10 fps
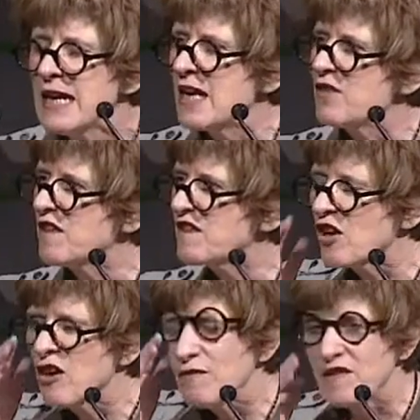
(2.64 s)
In this
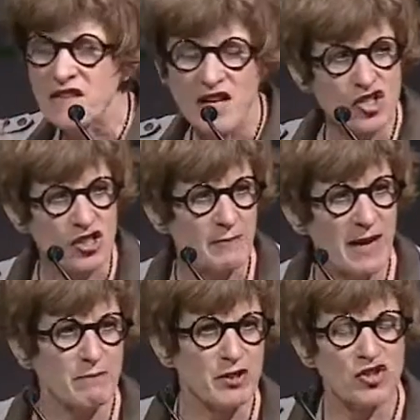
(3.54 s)
conversation
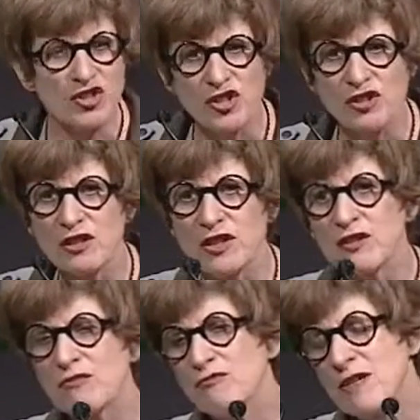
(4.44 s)
about maternal
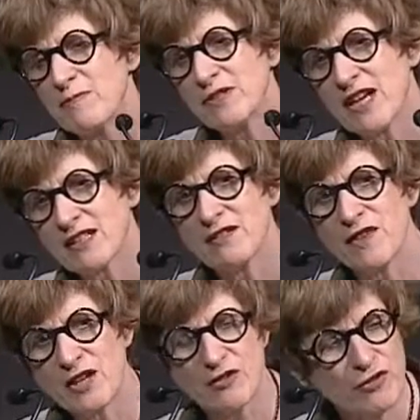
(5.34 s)
and reproductive
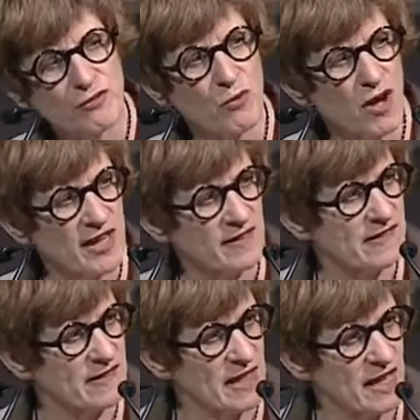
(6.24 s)
health, why
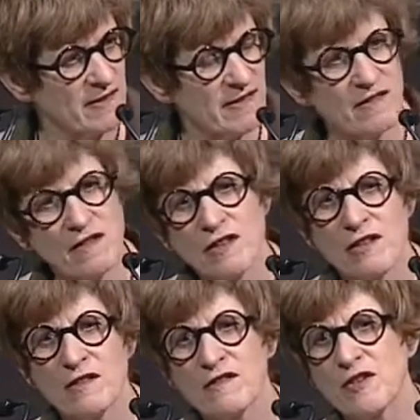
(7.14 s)
is the
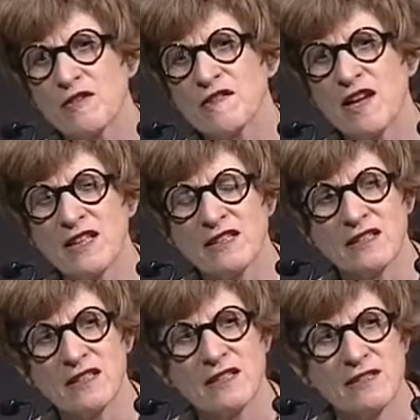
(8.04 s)
S so
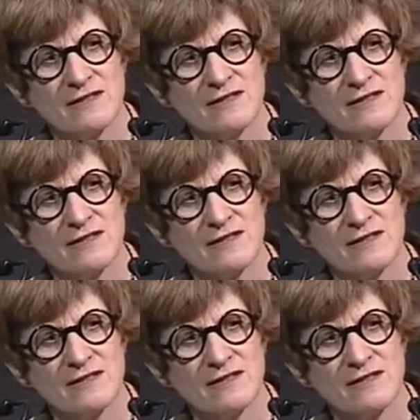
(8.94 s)
silent?